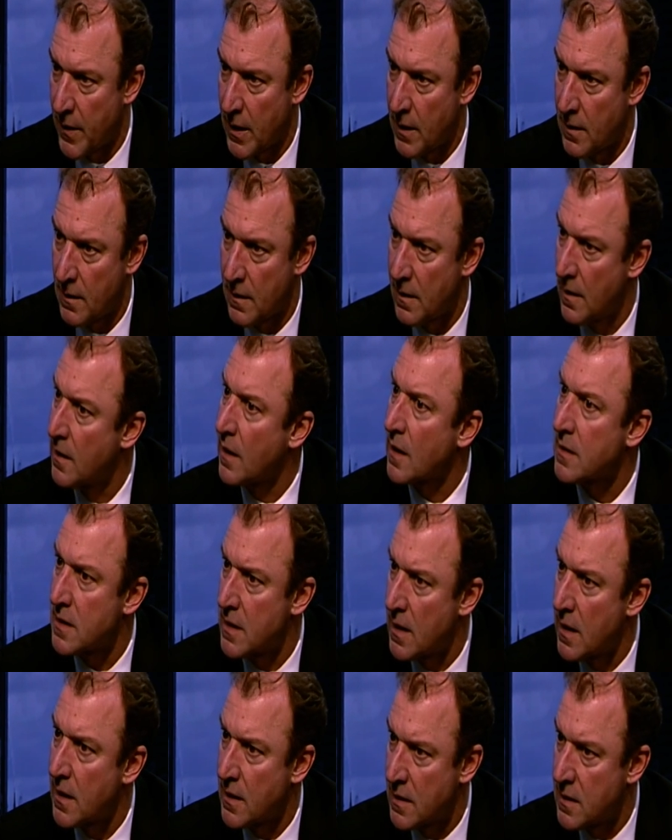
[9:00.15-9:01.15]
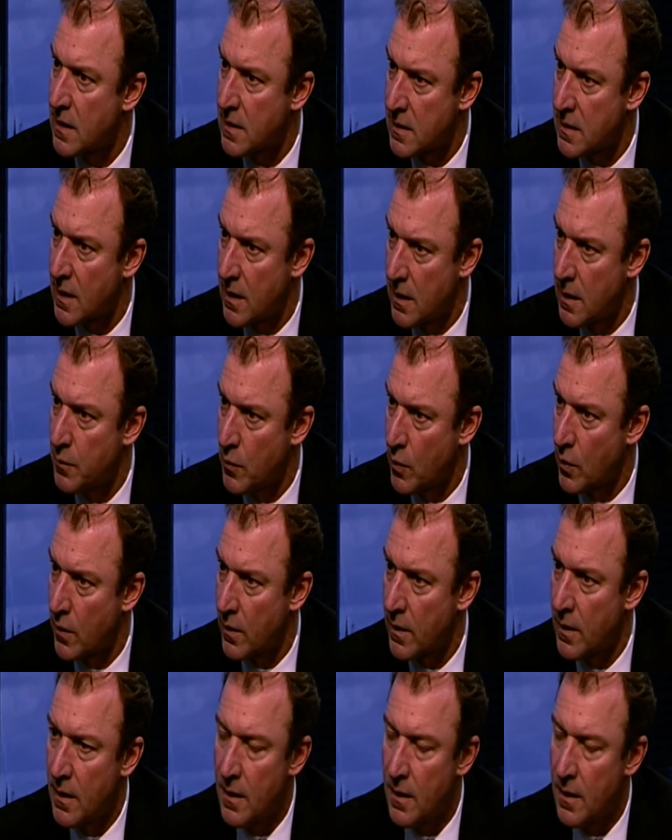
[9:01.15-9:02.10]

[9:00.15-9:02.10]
It doesn't exist anymore.